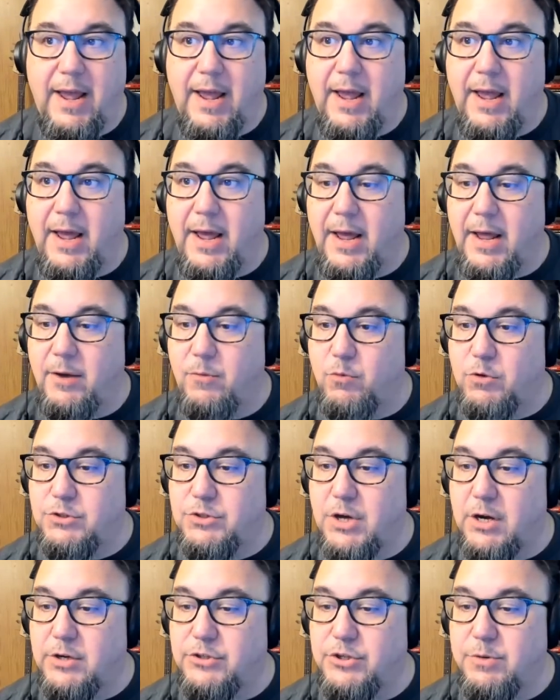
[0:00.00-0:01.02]
and we'll
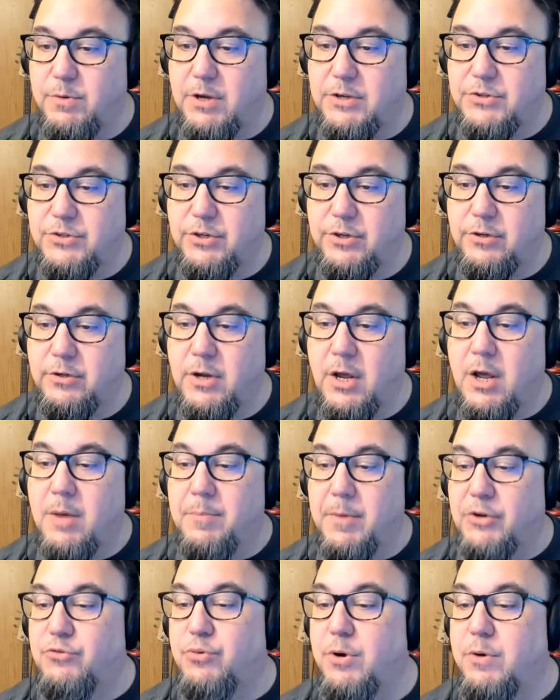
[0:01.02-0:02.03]
talk to you all soon.
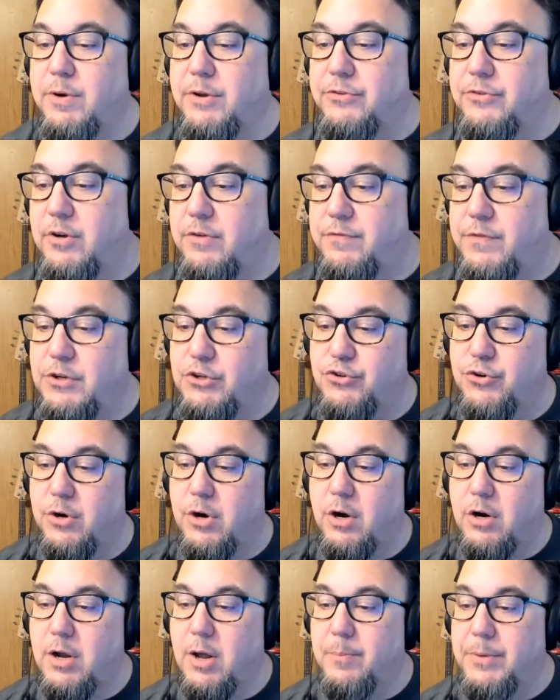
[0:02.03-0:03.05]
Much requested feature
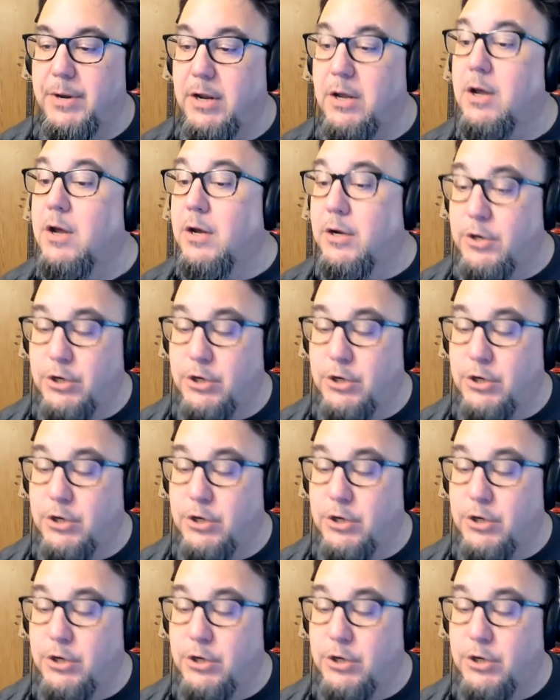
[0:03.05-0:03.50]
in our company.